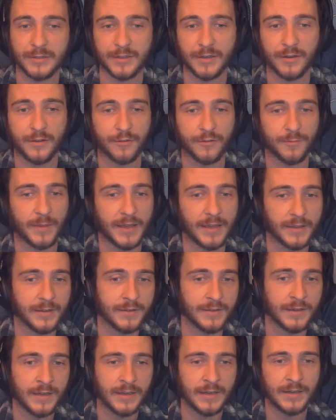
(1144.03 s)
does
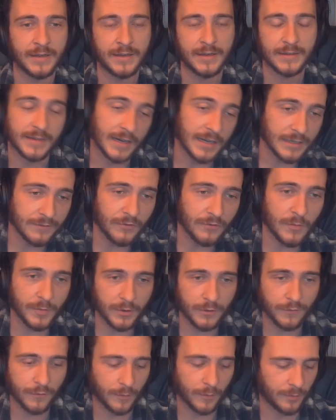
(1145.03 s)
make kind of a
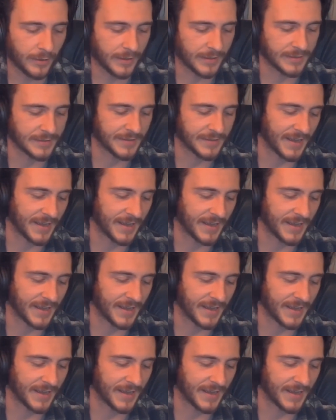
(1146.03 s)
beautiful blend.